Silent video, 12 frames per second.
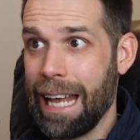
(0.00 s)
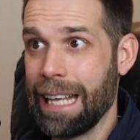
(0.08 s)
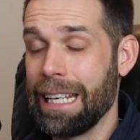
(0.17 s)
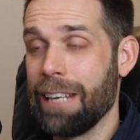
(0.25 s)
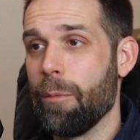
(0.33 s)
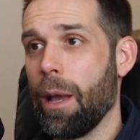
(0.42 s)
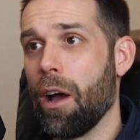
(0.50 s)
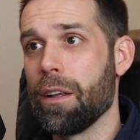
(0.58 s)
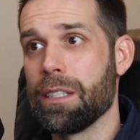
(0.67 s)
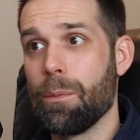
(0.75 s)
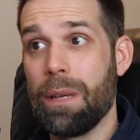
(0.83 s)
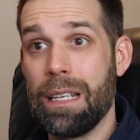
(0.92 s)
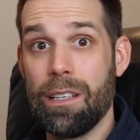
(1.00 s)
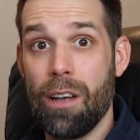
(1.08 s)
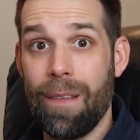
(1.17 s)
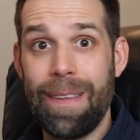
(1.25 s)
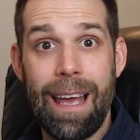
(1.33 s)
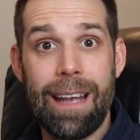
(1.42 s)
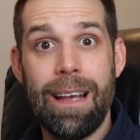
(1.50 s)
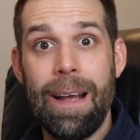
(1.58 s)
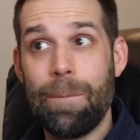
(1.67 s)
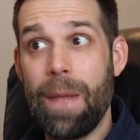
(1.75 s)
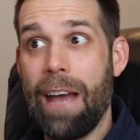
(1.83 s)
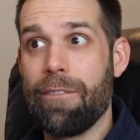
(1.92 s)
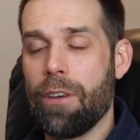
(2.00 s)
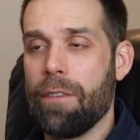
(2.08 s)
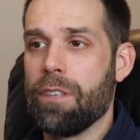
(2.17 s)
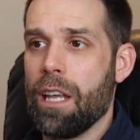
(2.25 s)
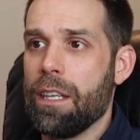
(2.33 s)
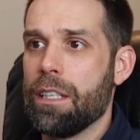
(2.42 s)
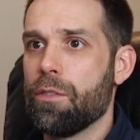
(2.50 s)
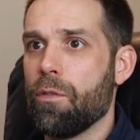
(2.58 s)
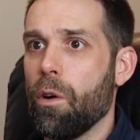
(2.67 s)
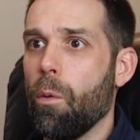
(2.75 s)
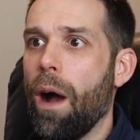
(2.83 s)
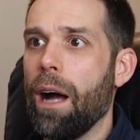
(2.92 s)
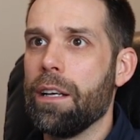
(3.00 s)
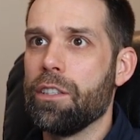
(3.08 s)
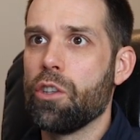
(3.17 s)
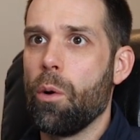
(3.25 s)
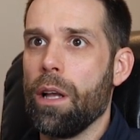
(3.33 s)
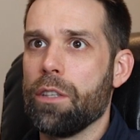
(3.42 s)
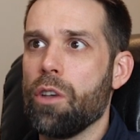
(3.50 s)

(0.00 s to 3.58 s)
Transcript: I can give my honest opinion on that after I've done this for a while, and so on.